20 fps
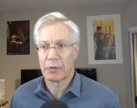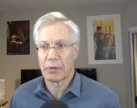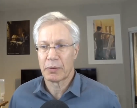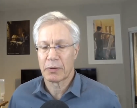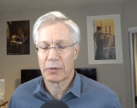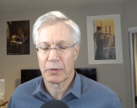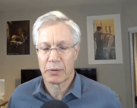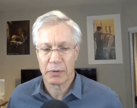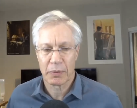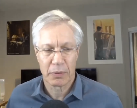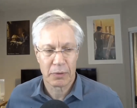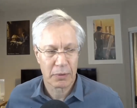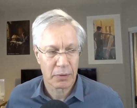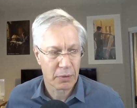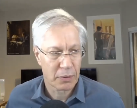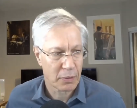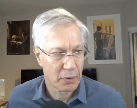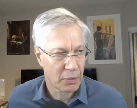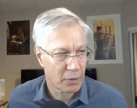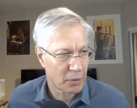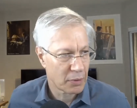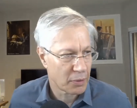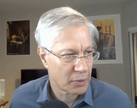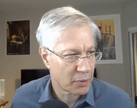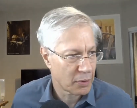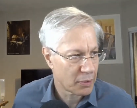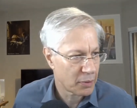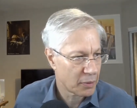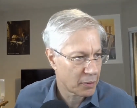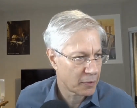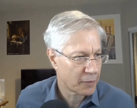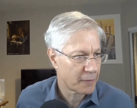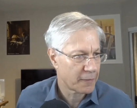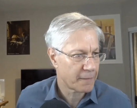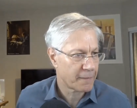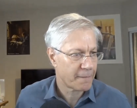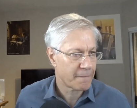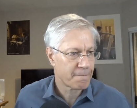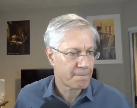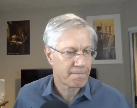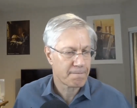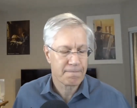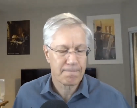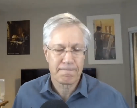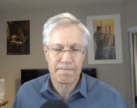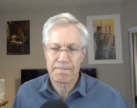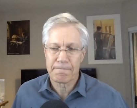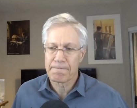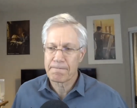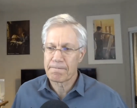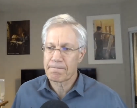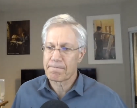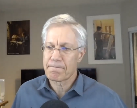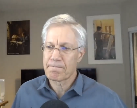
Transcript: [no speech]